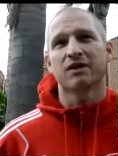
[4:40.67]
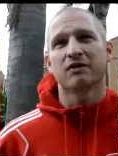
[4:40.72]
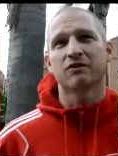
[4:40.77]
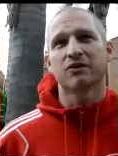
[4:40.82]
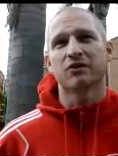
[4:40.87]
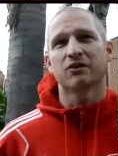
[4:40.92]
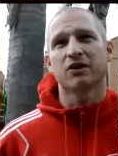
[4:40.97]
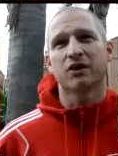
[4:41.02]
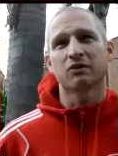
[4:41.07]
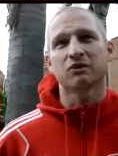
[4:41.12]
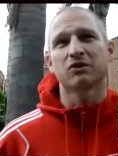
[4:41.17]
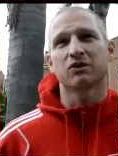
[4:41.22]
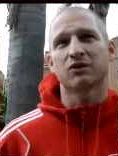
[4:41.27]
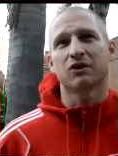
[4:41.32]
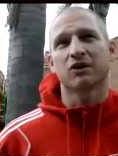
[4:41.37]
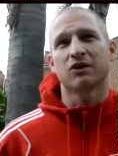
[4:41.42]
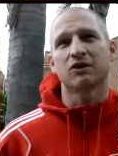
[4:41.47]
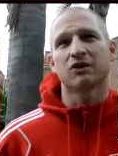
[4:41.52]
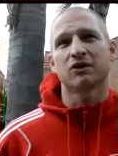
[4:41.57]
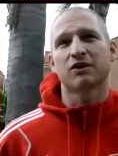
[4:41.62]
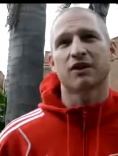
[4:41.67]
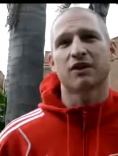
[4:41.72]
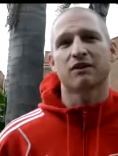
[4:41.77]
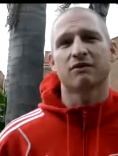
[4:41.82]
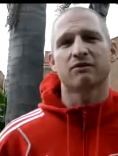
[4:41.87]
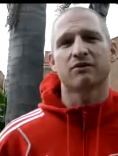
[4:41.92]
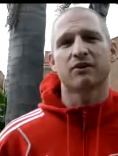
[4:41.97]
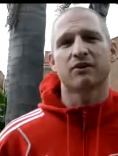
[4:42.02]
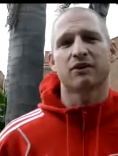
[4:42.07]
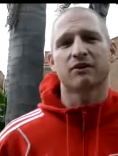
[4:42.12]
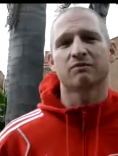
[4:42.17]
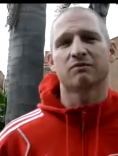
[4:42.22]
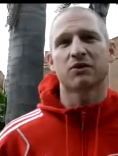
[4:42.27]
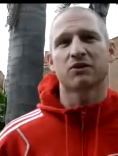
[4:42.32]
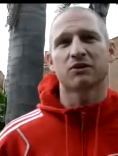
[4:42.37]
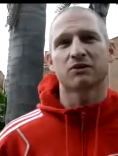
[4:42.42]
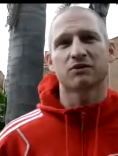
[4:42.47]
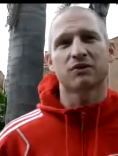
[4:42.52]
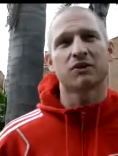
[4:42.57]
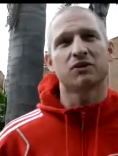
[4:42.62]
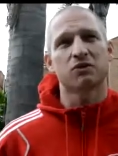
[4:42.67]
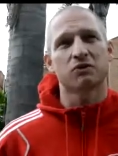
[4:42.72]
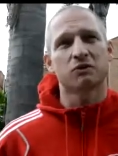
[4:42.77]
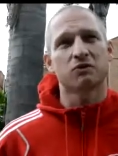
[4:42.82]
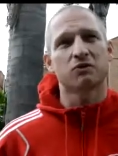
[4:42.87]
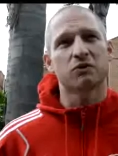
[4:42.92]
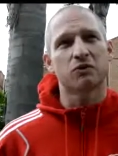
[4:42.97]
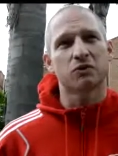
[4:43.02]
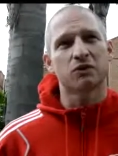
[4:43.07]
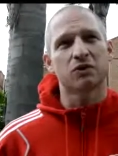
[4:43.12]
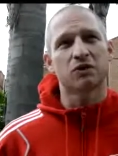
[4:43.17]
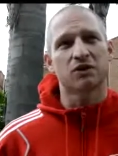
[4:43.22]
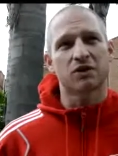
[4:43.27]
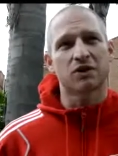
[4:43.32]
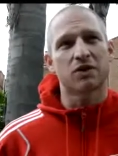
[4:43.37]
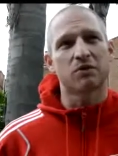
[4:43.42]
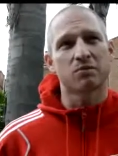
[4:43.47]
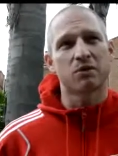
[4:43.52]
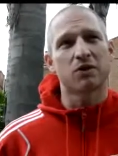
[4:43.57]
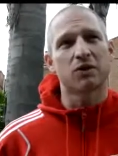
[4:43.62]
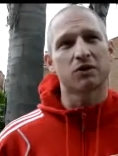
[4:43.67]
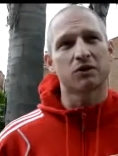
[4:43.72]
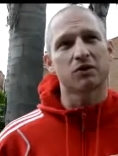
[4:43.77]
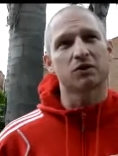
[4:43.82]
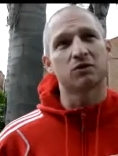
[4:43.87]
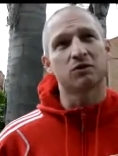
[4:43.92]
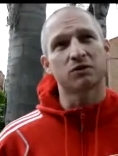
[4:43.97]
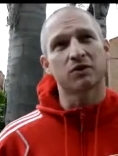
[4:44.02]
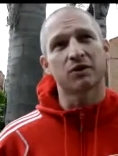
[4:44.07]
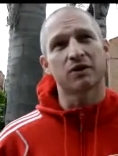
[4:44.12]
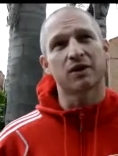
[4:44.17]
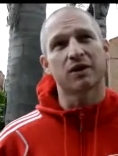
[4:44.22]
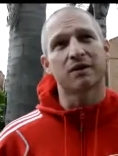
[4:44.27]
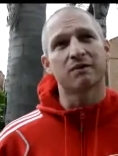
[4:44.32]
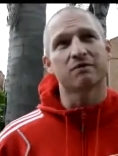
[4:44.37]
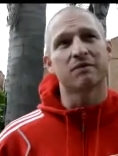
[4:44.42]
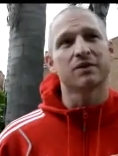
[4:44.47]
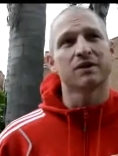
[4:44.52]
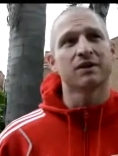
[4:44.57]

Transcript: if you don't start to have uh, motivational forces that are personal to them,